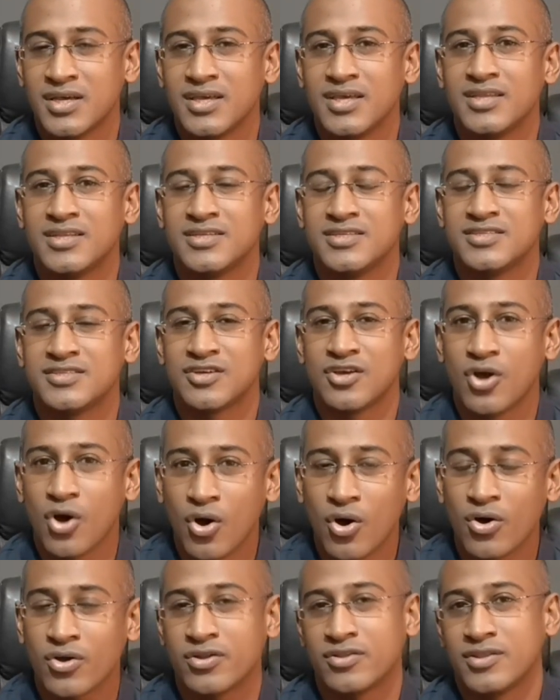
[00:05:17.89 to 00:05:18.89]
It is
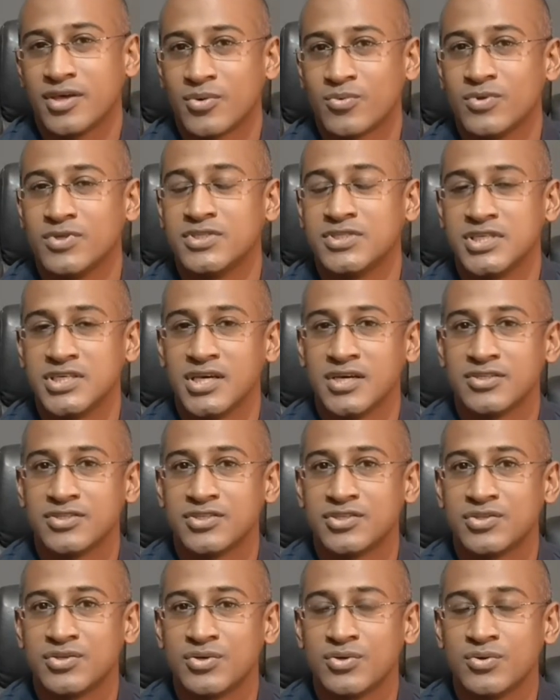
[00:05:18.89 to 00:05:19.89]
God that will see
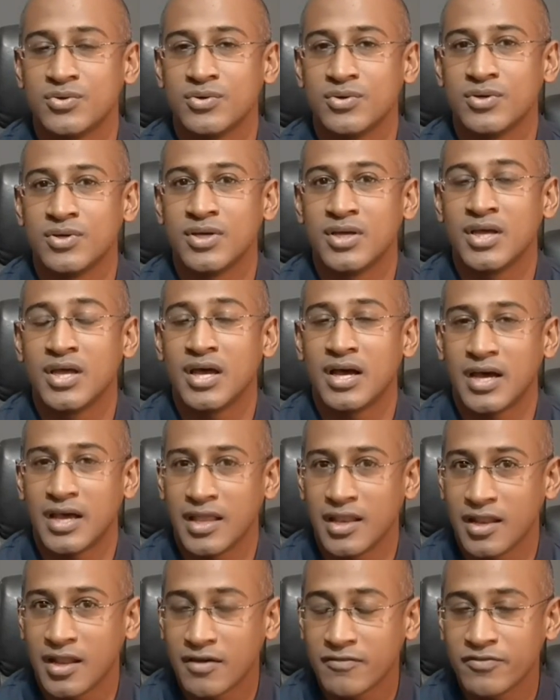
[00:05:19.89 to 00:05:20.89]
us through.
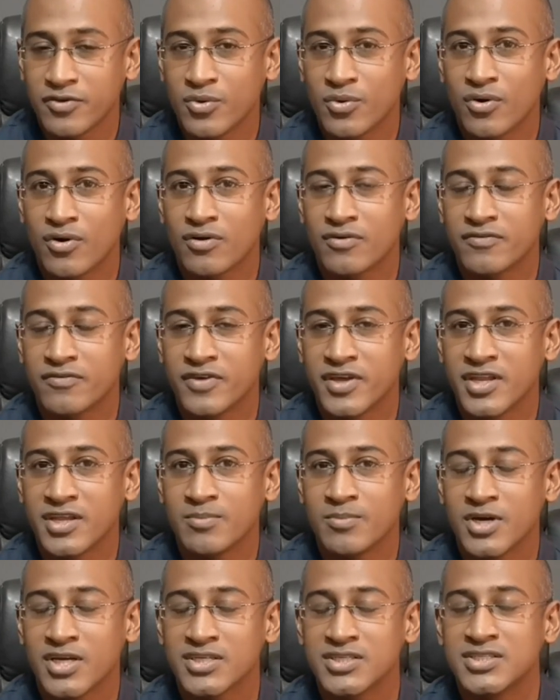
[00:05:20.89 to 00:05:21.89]
I love you all
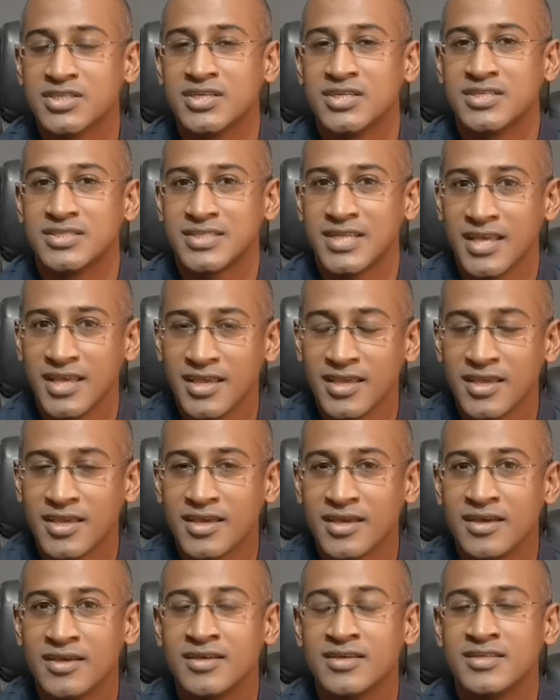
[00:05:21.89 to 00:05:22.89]
very much. Take
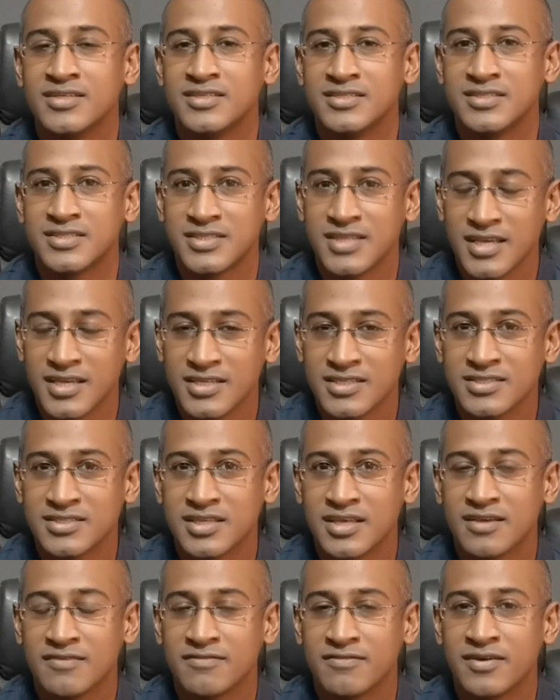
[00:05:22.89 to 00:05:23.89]
care. Stay
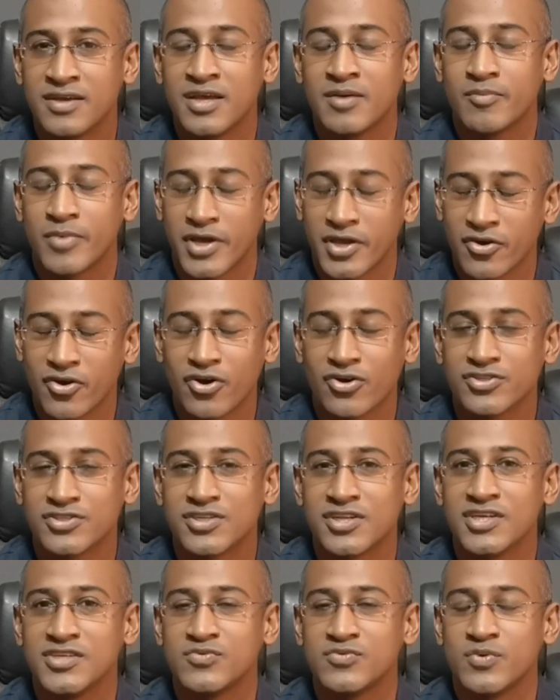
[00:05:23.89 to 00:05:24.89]
safe. By
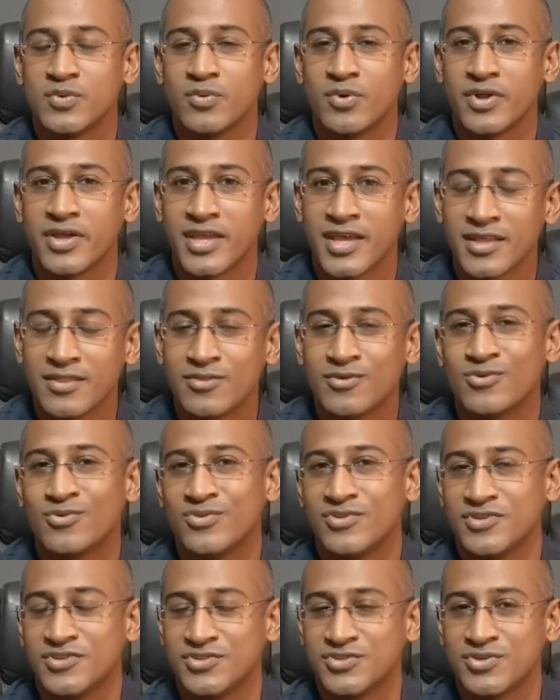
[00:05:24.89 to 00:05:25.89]
God's grace, we will get
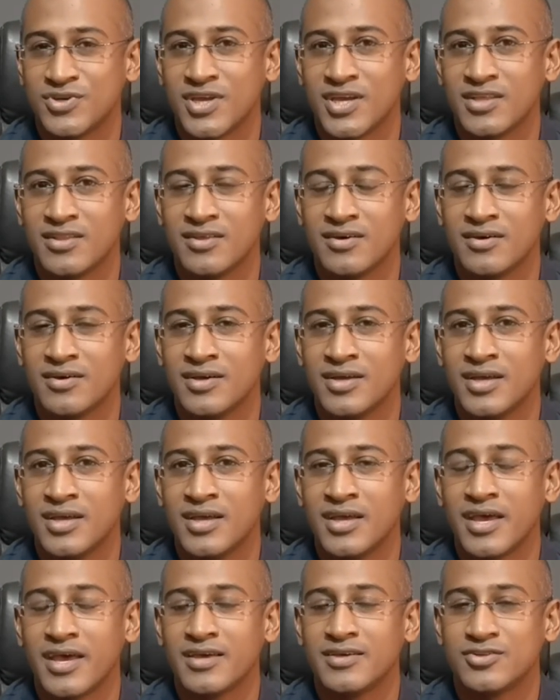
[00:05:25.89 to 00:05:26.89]
through this together
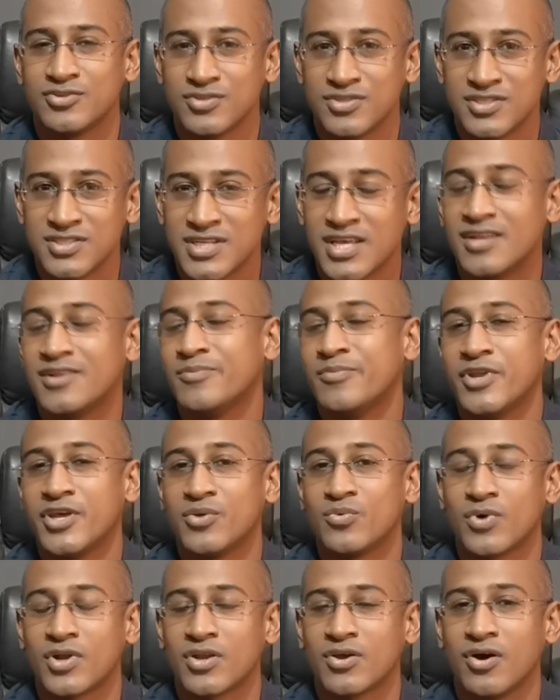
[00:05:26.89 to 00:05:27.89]
to
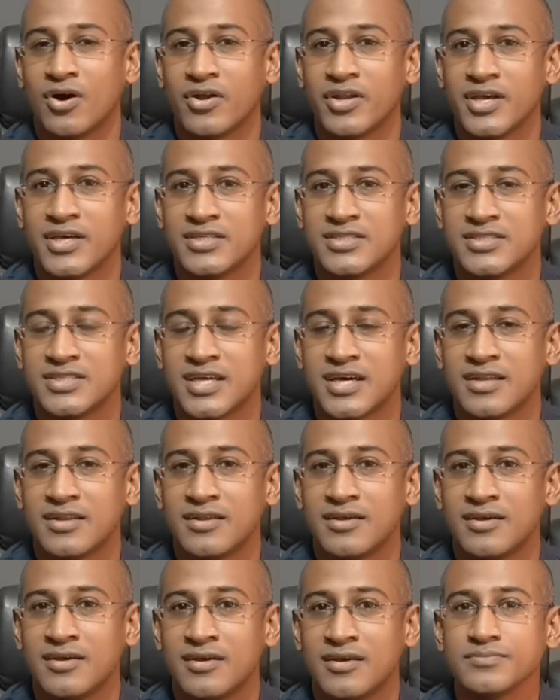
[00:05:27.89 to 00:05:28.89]
celebrate what God has done.